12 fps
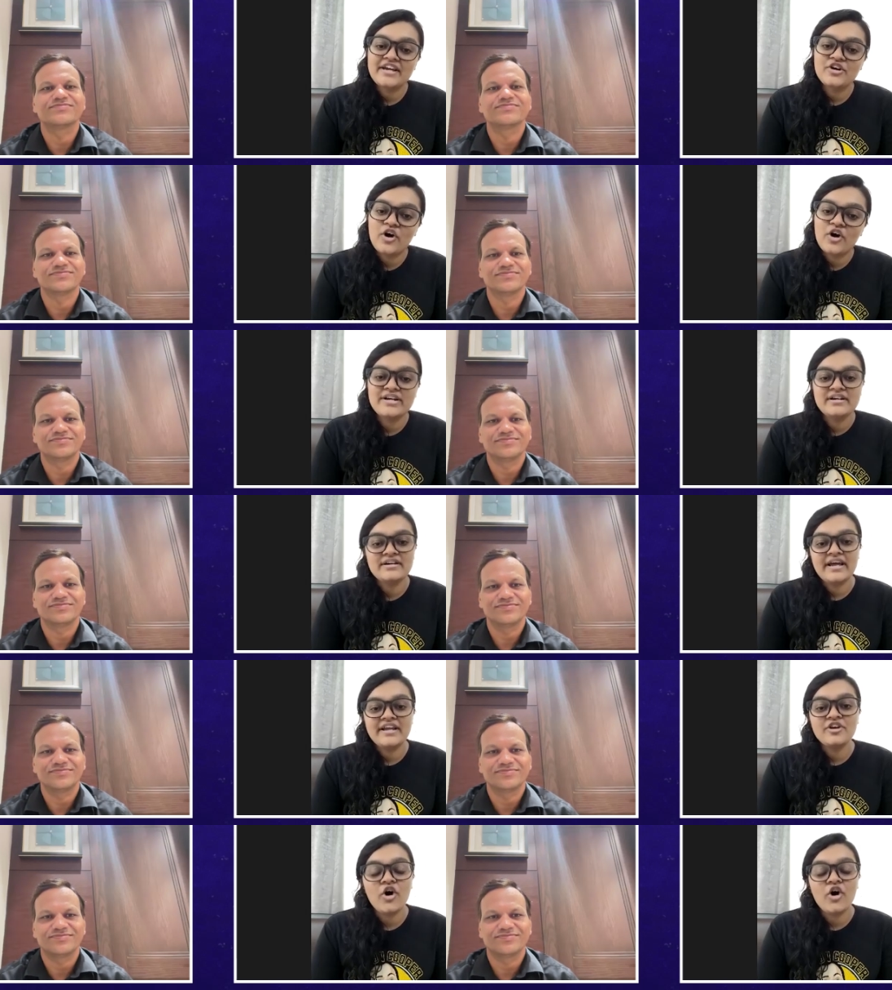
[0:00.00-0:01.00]
Speaker 1: got
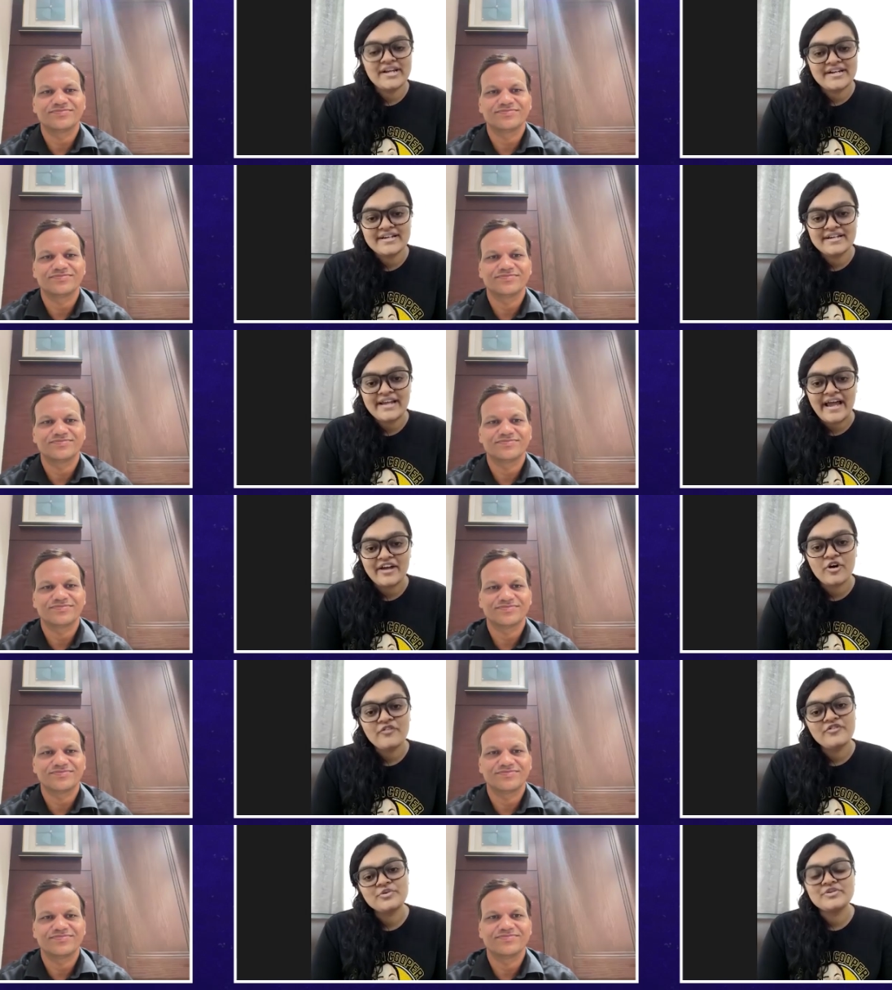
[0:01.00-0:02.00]
an All India rank of
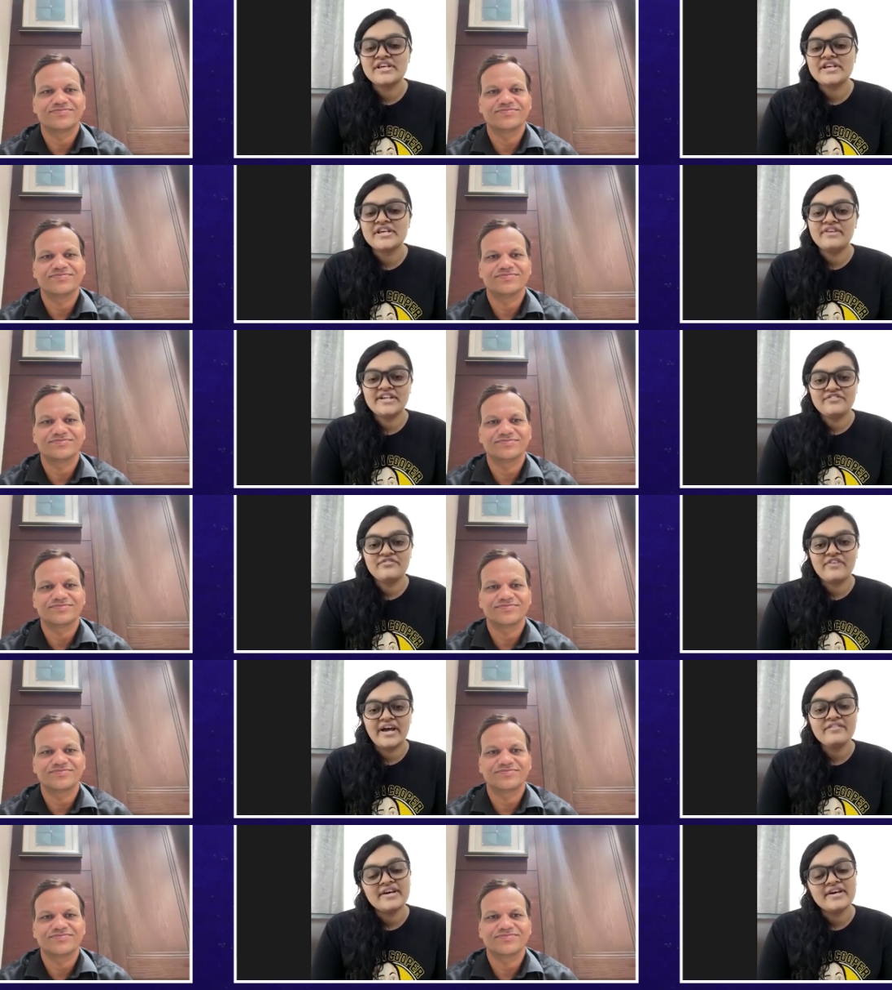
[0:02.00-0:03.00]

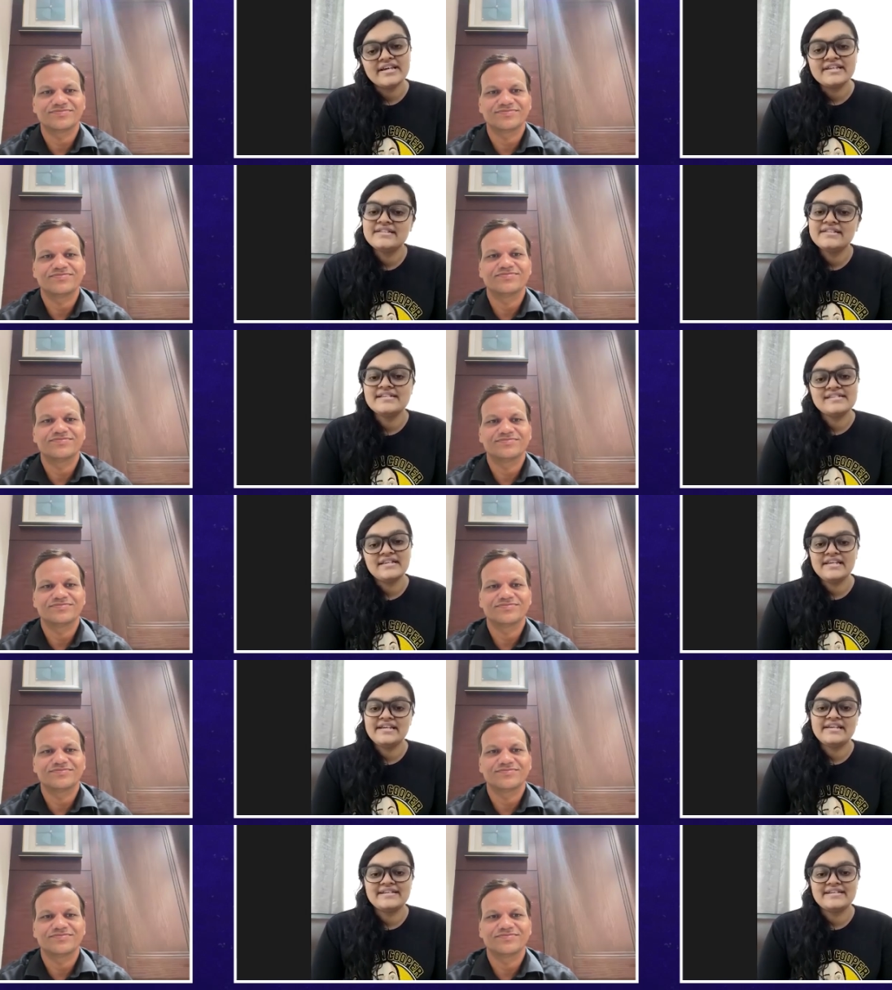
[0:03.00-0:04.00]
275 in this
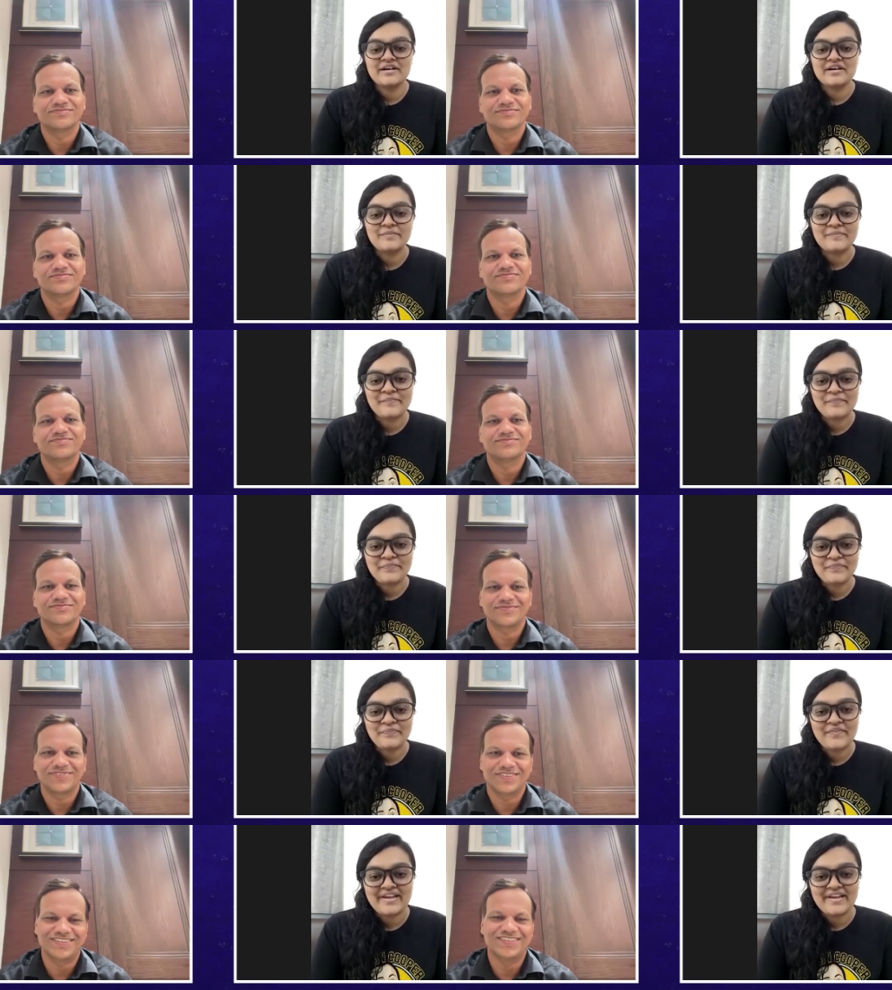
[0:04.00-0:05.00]
NEET exam.
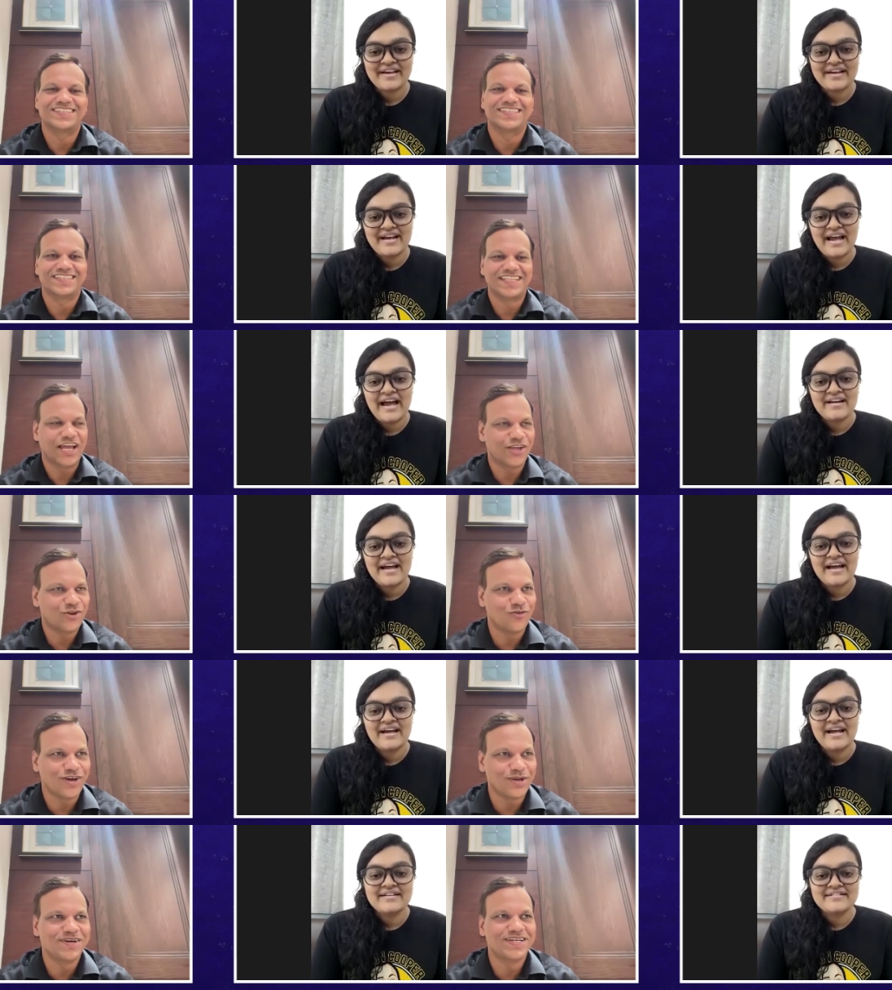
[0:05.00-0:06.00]
Yeah.
Speaker 2: Thank you
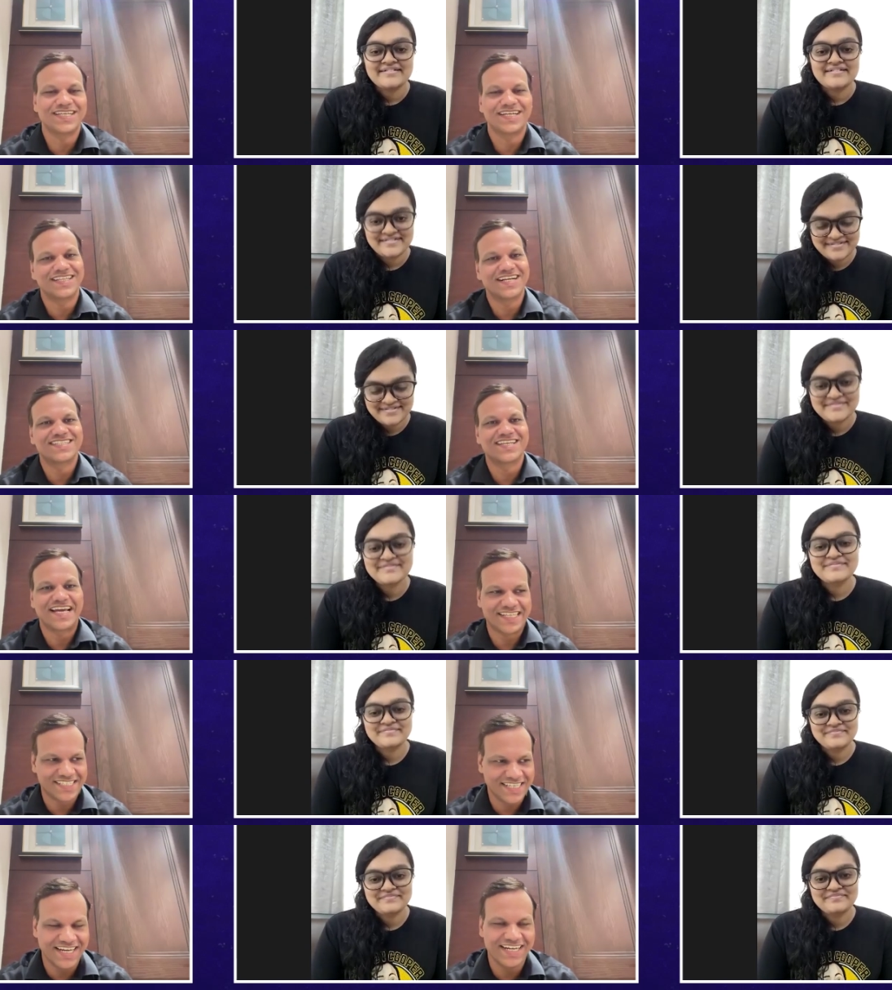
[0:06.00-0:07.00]
very much. And that's an
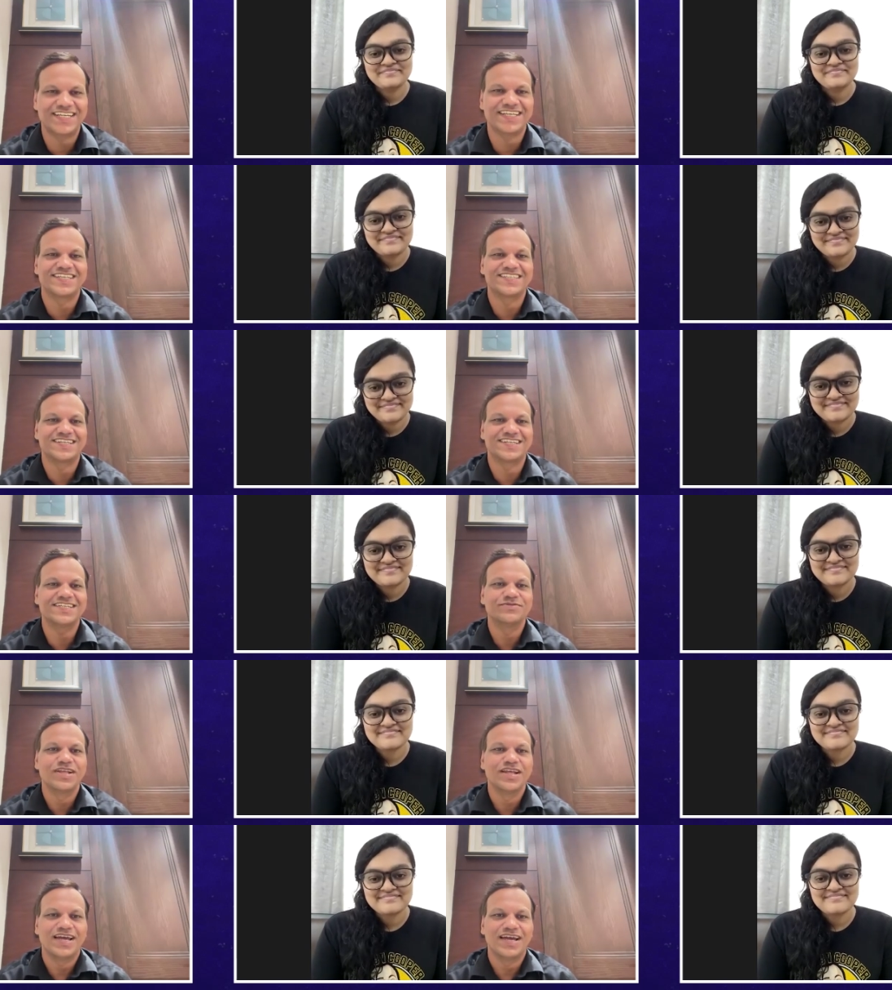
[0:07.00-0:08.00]
excellent result.
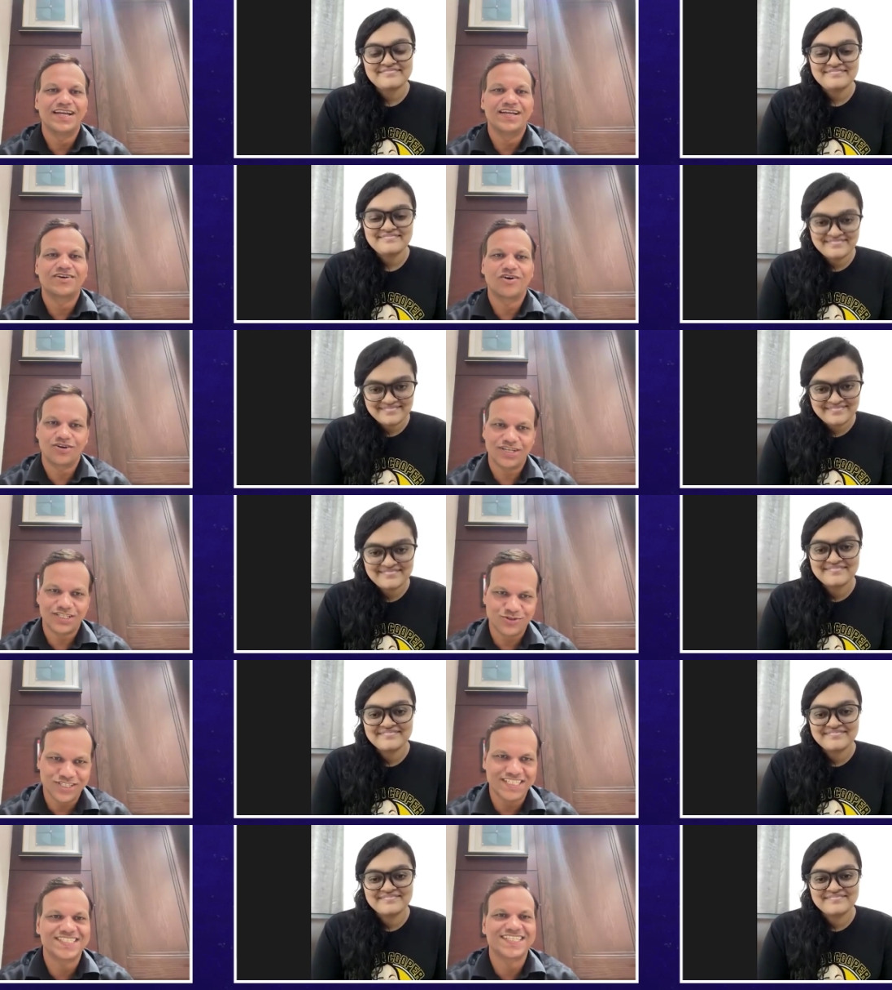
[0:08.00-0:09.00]
And
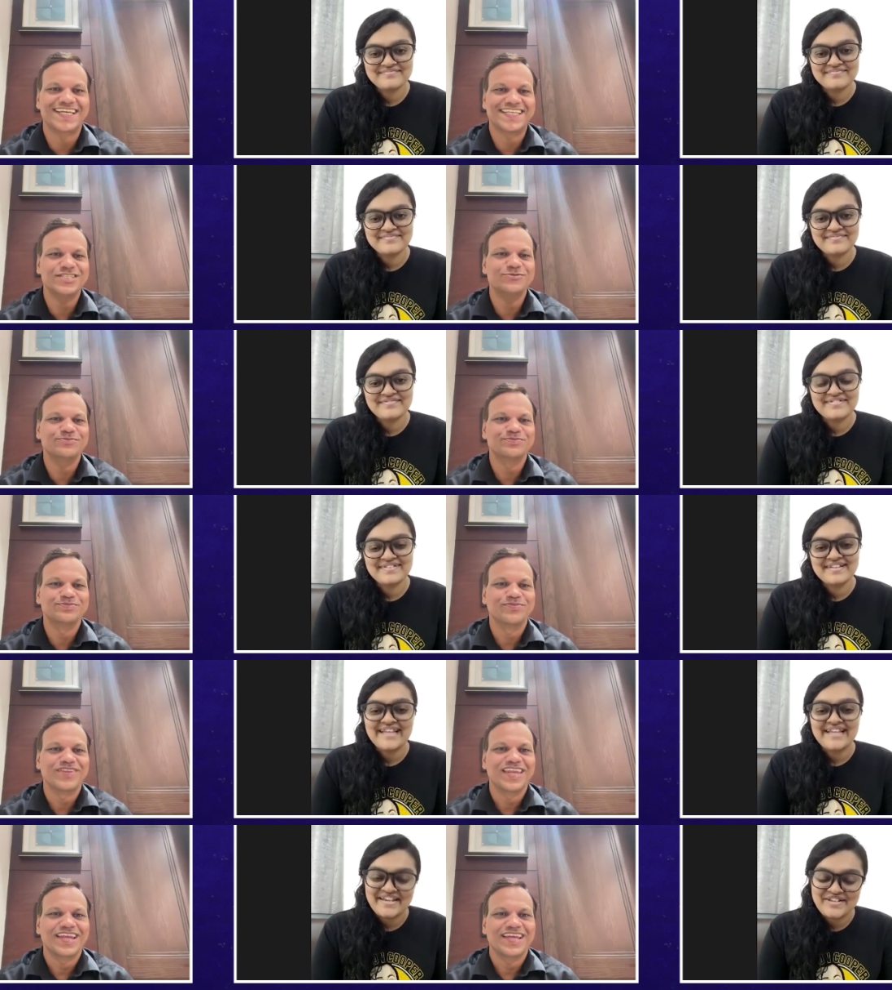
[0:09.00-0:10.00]
congratulations again.
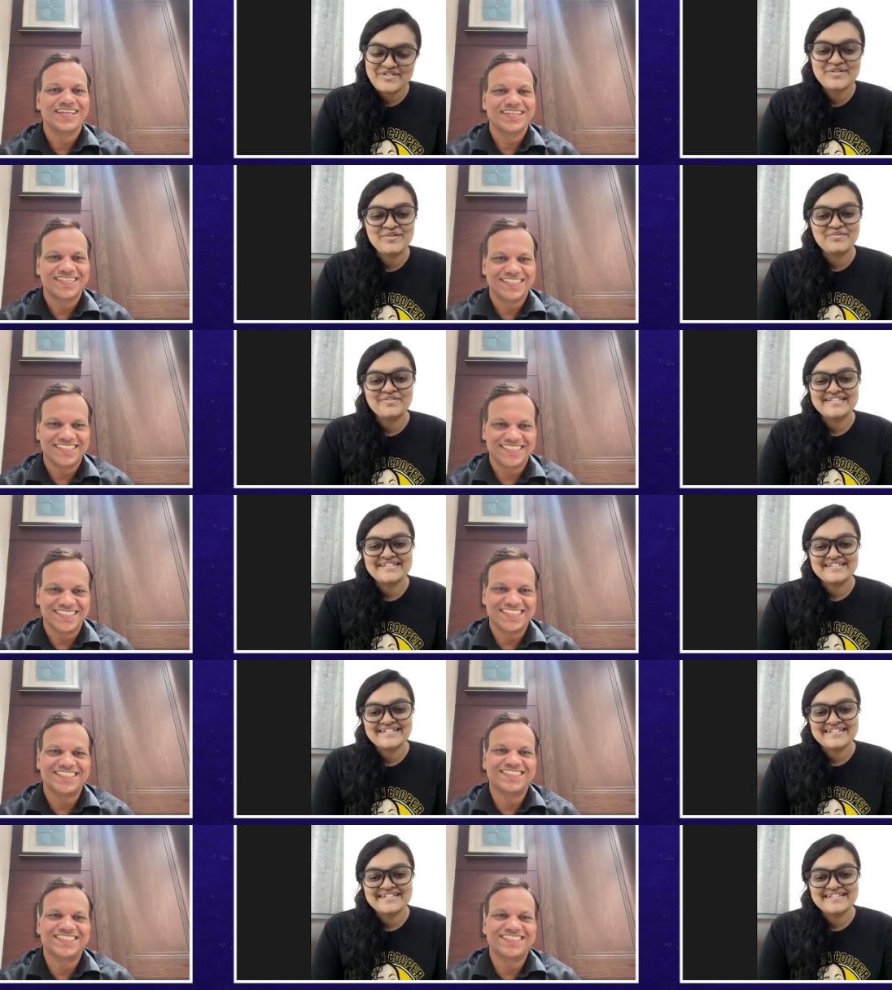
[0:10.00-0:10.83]
Speaker 1: Thank you so much.